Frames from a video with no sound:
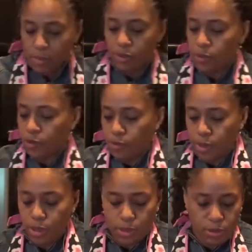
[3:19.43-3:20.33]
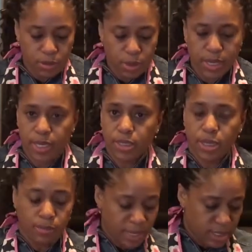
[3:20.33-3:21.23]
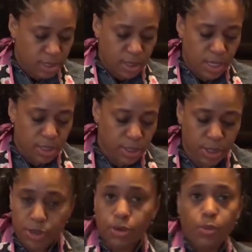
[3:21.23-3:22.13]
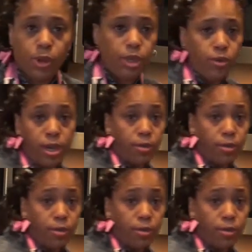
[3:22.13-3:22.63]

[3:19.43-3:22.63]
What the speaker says: Is what you want to do. Like I said, it makes it easier when you